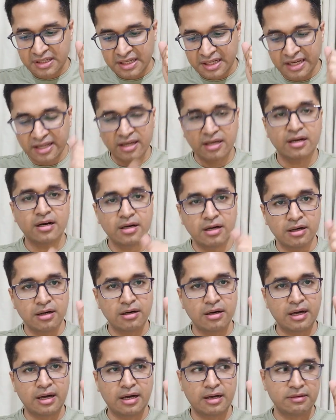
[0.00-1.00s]
click
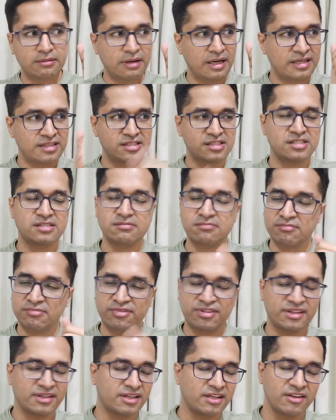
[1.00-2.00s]
and
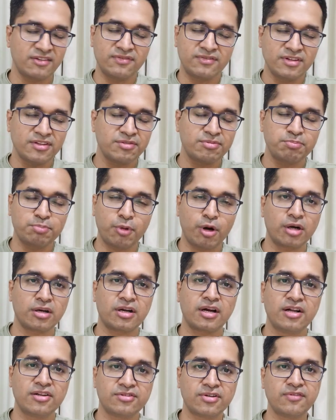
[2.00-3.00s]
give this
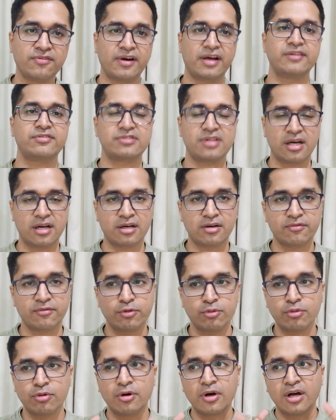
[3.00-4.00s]
podcast a 5-star
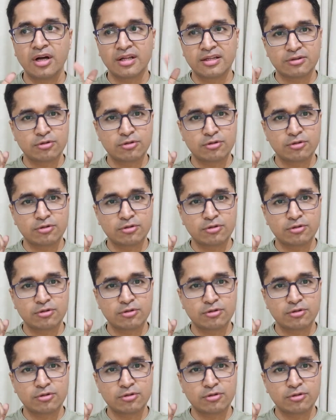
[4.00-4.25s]
review.